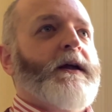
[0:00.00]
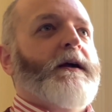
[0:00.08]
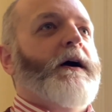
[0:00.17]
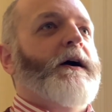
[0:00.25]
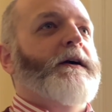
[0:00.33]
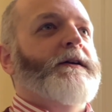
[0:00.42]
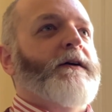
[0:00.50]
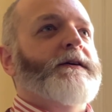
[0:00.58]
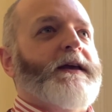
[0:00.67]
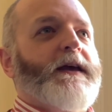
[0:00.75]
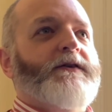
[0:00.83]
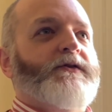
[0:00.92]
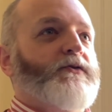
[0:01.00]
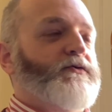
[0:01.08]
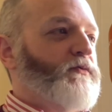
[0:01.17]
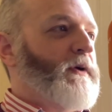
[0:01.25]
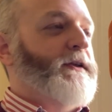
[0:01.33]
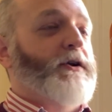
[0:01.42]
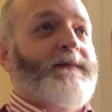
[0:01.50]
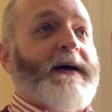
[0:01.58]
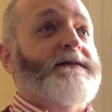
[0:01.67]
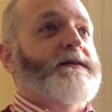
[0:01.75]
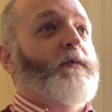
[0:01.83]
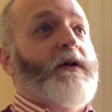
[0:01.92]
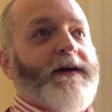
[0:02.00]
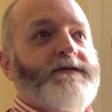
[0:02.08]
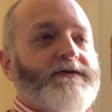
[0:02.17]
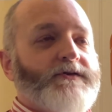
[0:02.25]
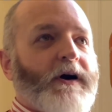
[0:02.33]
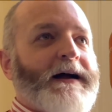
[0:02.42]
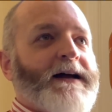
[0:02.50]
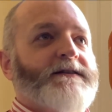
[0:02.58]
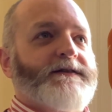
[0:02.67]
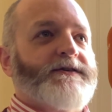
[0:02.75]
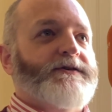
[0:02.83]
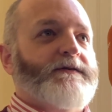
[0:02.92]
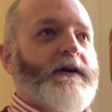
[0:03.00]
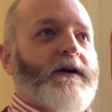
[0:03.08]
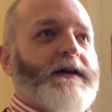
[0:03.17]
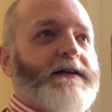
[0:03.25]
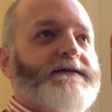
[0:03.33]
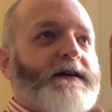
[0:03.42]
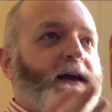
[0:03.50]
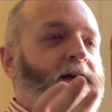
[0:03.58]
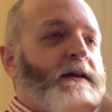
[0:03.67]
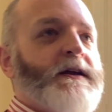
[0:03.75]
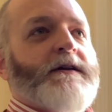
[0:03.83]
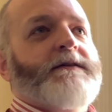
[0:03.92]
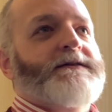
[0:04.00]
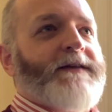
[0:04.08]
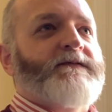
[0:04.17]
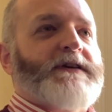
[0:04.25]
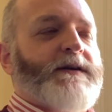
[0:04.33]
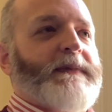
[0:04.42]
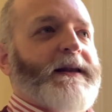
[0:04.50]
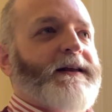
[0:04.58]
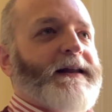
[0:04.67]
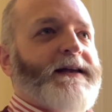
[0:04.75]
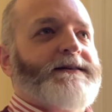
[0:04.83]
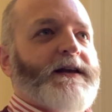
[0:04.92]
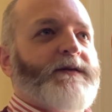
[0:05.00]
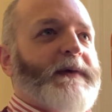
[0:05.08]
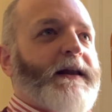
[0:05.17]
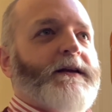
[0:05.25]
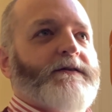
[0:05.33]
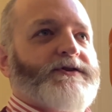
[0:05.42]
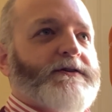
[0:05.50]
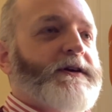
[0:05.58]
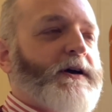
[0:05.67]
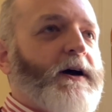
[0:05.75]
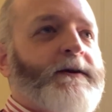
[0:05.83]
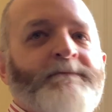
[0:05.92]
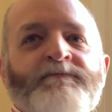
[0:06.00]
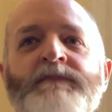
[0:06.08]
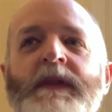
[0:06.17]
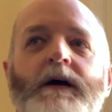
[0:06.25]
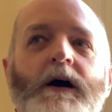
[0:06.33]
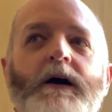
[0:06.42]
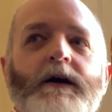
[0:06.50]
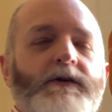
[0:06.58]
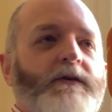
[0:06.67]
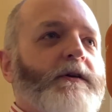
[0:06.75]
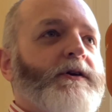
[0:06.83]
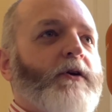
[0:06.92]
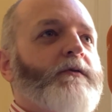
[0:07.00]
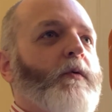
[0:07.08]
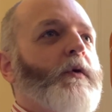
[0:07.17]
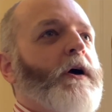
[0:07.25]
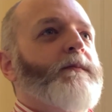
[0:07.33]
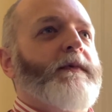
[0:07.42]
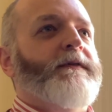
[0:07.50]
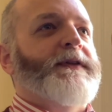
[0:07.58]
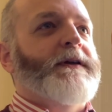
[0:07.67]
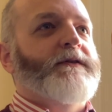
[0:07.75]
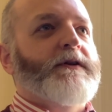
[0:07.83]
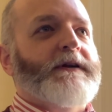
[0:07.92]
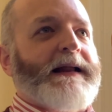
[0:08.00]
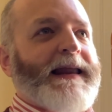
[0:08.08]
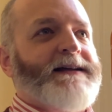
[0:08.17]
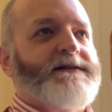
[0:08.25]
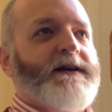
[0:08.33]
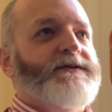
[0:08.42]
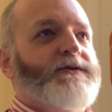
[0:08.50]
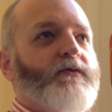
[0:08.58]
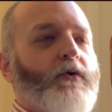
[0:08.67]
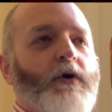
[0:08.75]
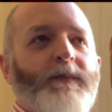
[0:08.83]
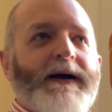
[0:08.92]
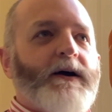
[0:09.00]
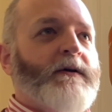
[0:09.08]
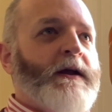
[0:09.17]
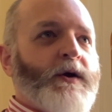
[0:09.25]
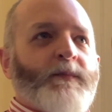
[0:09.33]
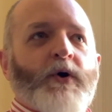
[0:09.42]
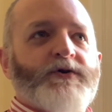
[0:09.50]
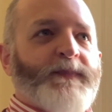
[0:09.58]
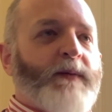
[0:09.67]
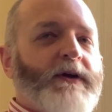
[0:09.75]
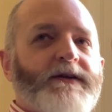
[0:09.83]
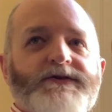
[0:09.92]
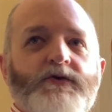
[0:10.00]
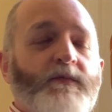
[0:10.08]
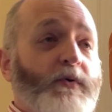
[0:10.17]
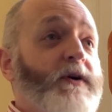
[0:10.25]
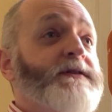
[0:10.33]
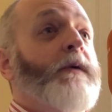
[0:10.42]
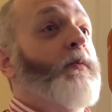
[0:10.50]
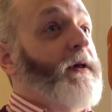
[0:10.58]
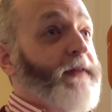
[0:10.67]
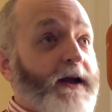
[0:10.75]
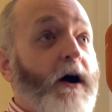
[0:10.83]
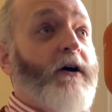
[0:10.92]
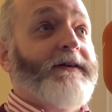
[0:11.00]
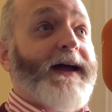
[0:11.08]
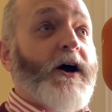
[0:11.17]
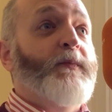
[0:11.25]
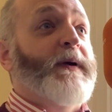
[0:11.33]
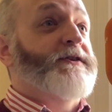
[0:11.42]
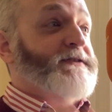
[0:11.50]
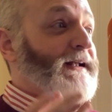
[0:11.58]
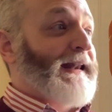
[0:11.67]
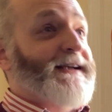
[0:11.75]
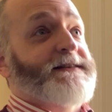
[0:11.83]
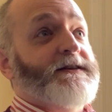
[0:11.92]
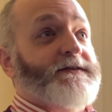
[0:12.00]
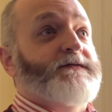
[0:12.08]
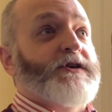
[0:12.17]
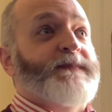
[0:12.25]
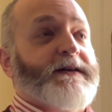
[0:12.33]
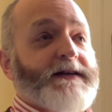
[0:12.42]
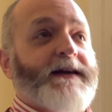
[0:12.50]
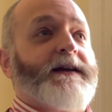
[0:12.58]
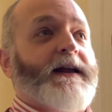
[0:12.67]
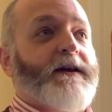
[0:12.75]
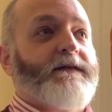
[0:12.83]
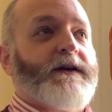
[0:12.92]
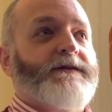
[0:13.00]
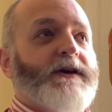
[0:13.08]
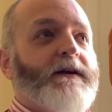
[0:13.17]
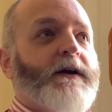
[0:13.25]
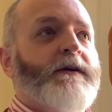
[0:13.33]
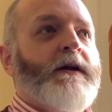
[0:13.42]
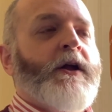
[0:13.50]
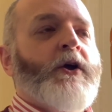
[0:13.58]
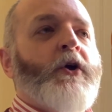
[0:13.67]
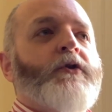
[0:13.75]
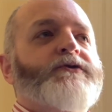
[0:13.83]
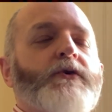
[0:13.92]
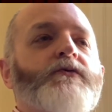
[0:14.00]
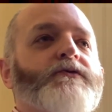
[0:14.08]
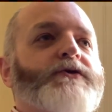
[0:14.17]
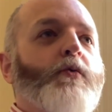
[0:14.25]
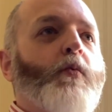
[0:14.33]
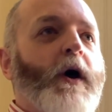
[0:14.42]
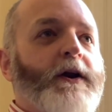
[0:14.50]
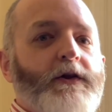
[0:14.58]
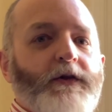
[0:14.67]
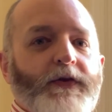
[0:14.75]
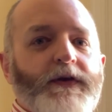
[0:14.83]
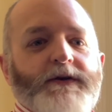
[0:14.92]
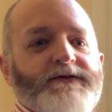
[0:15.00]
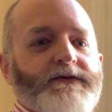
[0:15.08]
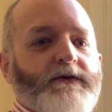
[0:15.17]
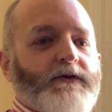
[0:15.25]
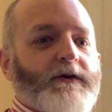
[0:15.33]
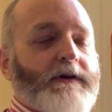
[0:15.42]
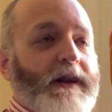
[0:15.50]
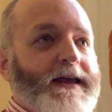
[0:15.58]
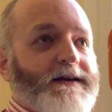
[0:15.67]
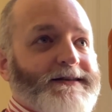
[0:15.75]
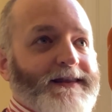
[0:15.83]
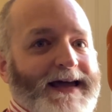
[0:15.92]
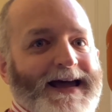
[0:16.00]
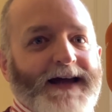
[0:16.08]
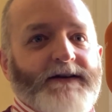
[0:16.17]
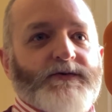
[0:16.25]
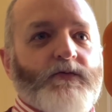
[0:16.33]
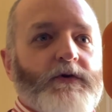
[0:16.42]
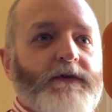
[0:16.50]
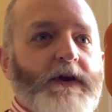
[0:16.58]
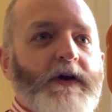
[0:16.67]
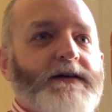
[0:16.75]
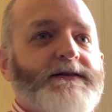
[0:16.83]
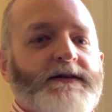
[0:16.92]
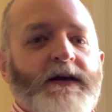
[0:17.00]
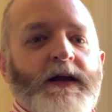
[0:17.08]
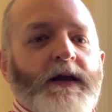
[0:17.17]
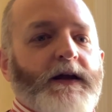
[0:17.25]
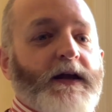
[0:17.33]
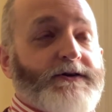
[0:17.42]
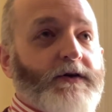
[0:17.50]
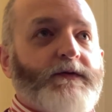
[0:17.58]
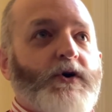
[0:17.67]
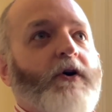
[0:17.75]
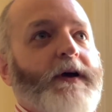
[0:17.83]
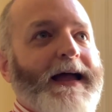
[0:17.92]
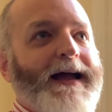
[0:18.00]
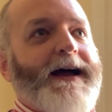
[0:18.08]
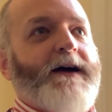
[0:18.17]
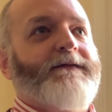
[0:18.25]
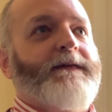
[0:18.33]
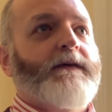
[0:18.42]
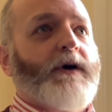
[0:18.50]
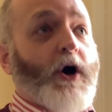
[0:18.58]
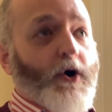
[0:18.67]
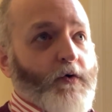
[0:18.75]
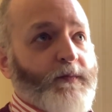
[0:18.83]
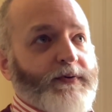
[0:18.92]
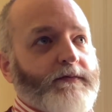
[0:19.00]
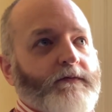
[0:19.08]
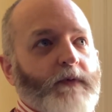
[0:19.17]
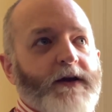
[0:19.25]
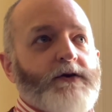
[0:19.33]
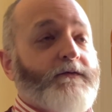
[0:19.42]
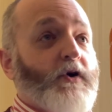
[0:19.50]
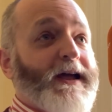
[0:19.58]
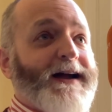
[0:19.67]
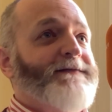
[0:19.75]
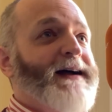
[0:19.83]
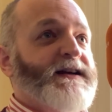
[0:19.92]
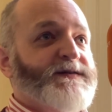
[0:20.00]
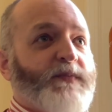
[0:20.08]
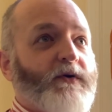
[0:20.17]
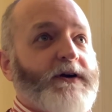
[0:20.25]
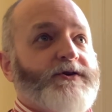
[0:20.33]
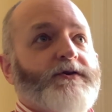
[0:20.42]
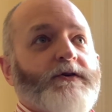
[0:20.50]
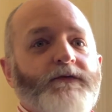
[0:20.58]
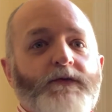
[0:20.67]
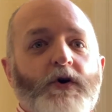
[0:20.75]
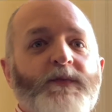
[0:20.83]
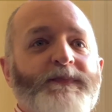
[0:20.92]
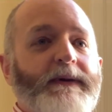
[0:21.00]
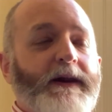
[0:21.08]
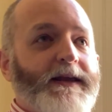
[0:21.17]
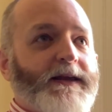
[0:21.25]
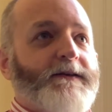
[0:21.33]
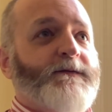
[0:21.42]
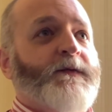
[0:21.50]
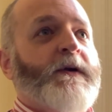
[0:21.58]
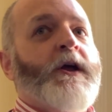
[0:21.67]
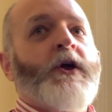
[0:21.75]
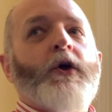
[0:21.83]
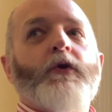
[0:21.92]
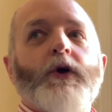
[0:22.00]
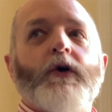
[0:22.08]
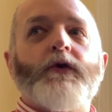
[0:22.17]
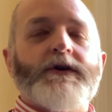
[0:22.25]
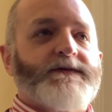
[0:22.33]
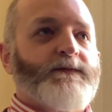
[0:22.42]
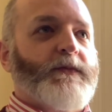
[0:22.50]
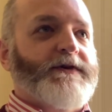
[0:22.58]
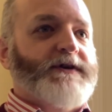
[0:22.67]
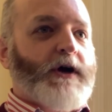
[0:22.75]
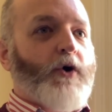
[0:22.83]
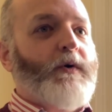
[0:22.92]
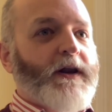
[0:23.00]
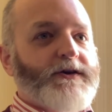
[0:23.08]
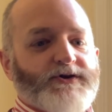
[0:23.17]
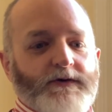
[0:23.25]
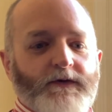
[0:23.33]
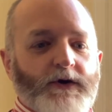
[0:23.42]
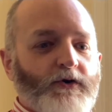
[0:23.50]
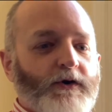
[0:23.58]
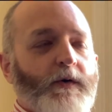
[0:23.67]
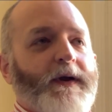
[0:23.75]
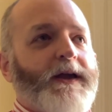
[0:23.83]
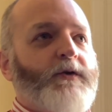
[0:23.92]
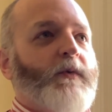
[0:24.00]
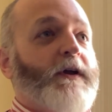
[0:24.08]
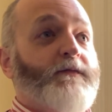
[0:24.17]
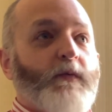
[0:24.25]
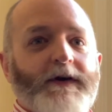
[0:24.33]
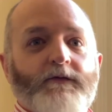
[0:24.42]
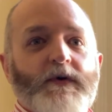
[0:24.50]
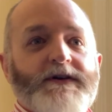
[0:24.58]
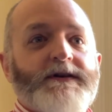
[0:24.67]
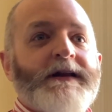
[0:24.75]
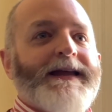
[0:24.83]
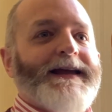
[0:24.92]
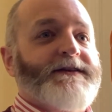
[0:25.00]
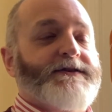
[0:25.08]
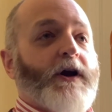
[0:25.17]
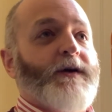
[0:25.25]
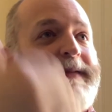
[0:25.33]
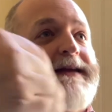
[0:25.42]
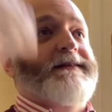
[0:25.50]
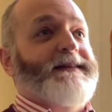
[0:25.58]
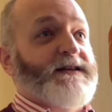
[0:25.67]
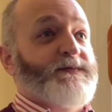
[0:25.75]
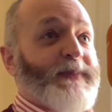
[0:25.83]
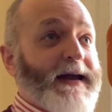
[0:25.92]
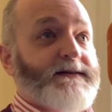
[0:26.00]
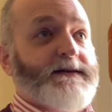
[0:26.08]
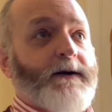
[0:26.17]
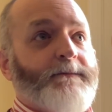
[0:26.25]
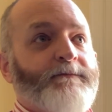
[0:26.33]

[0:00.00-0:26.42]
young kid who's really good at maths? Well, they just got axed yesterday. 17 million, 18 million just cut. Think that the classics are all about posh public school boys? Well, they are now, because the classics have just been taken out of the agenda. So one of the things that links that to all of the rest is you've got to have hope, right? You've got to have aspiration. You've got to believe that this coalition that you're going in with, for whatever reason, is going to make things better.